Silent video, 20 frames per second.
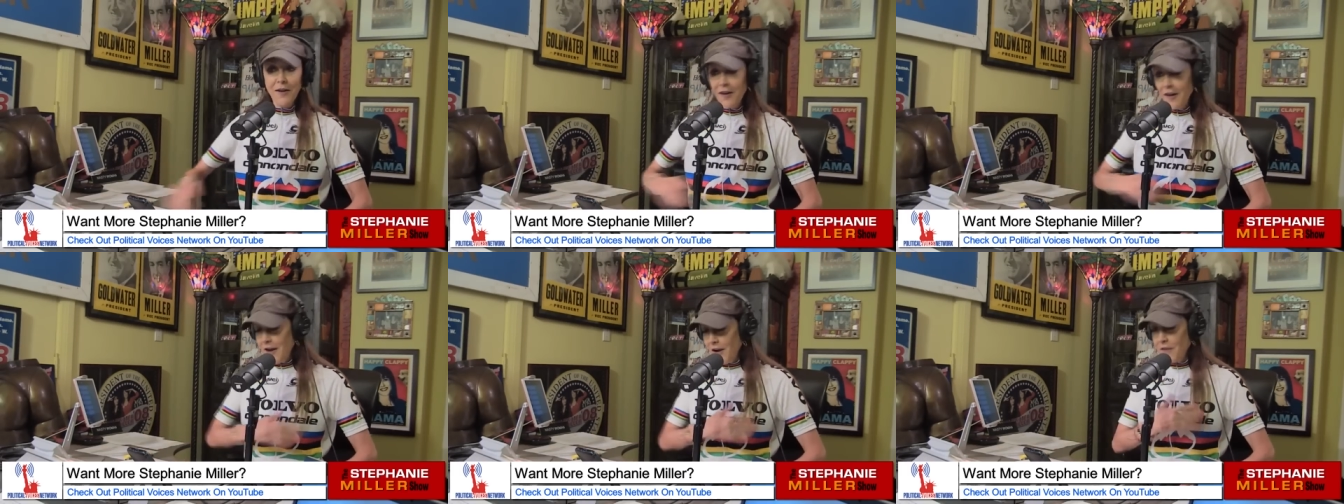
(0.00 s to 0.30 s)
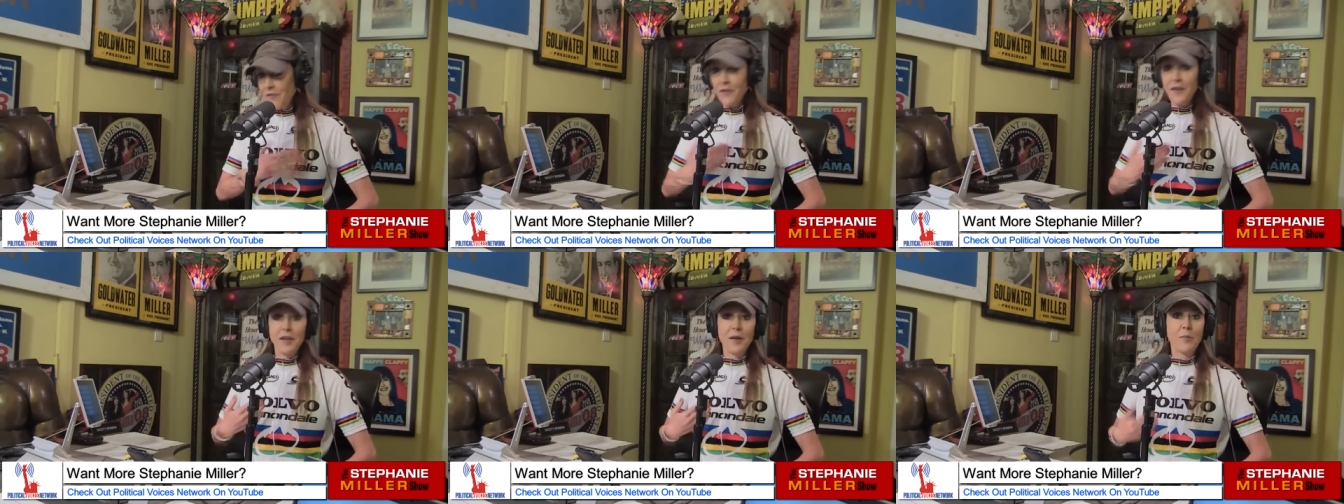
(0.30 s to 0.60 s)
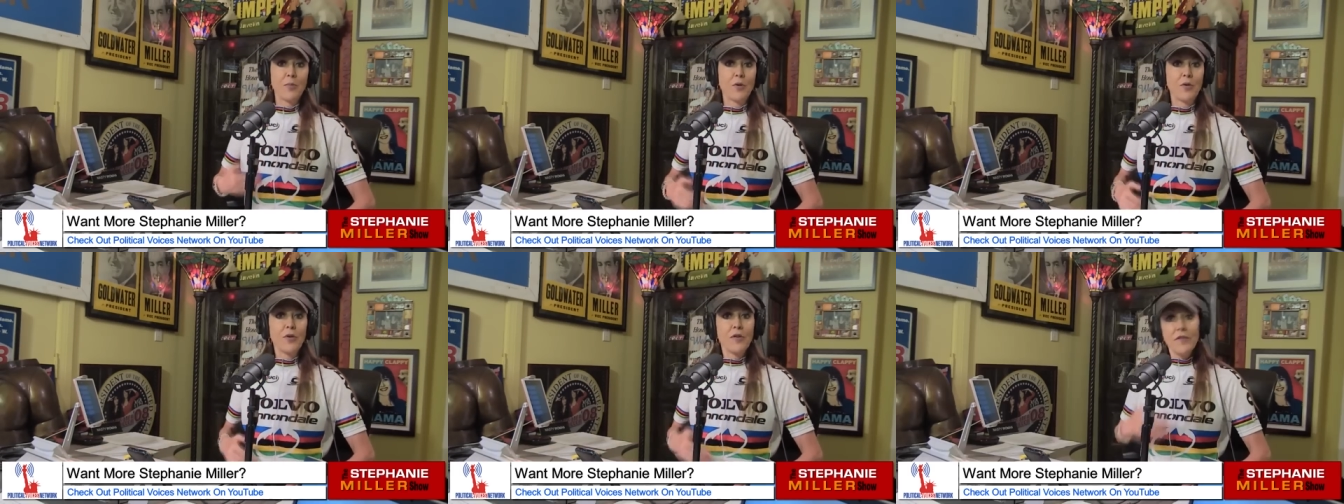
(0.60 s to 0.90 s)
Alpha
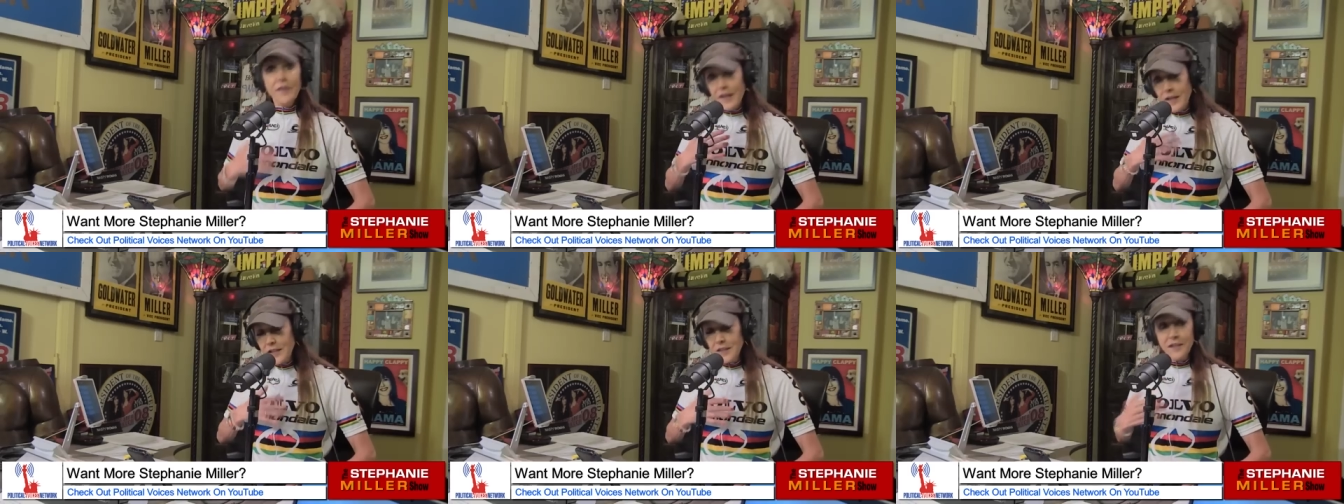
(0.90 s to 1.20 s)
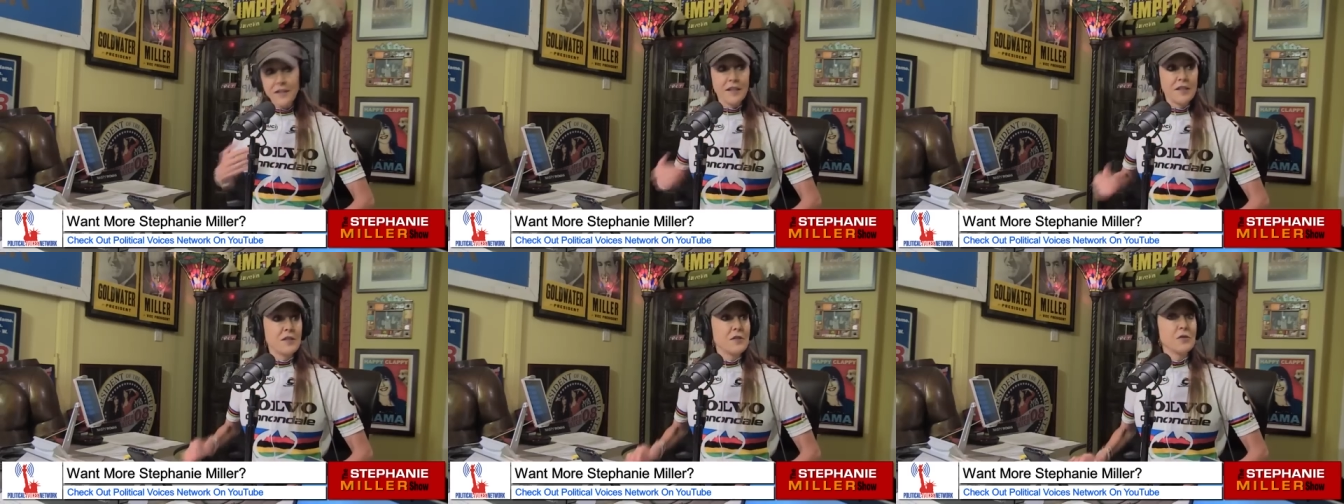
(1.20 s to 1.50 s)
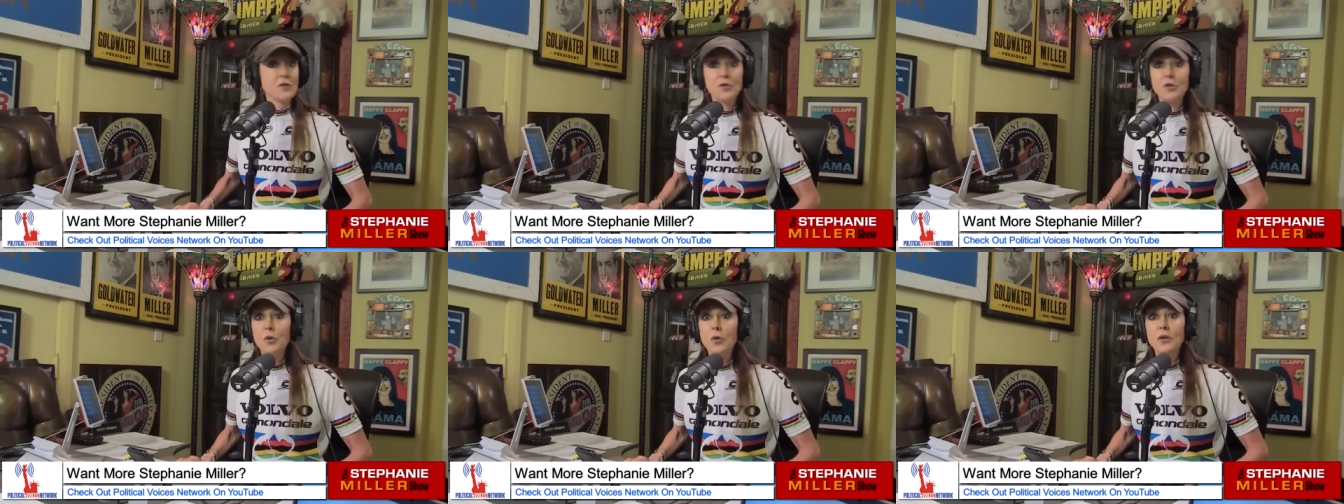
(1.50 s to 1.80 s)
Liberal. Thanks to
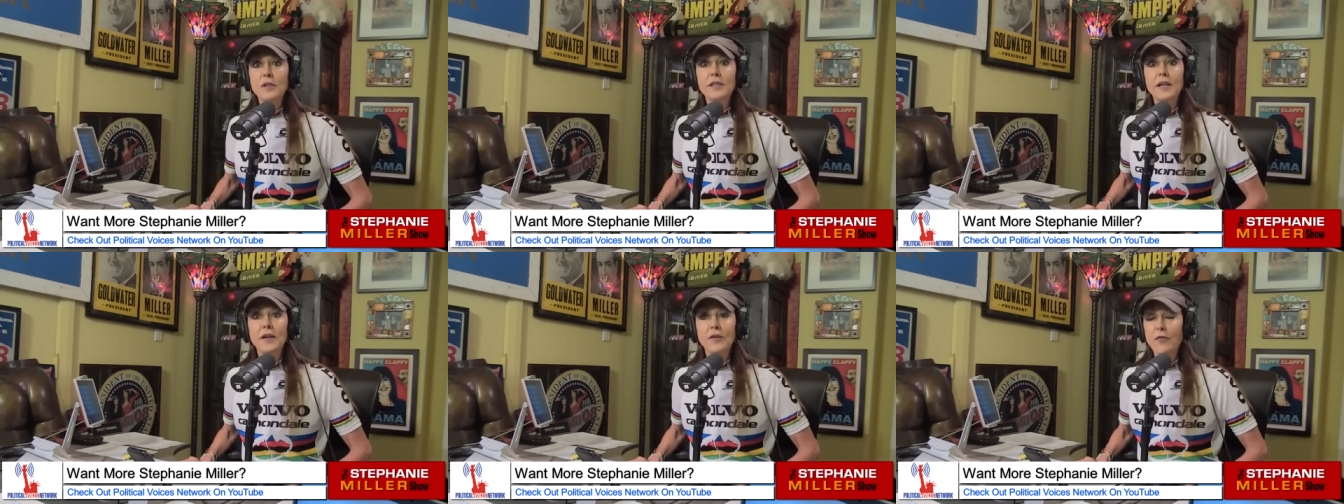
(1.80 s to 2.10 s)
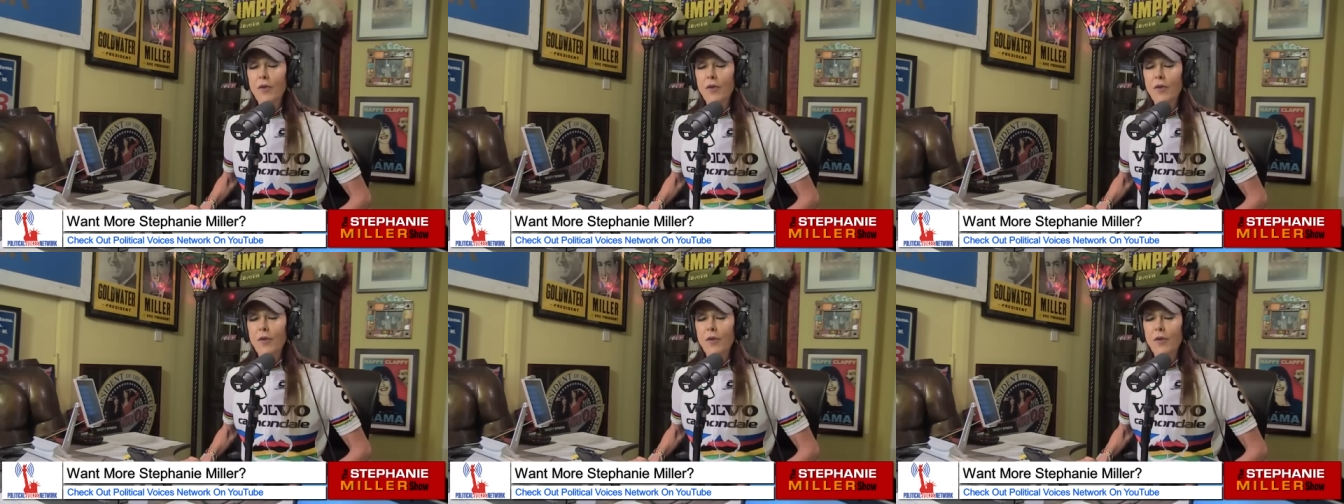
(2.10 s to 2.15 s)
listeners George and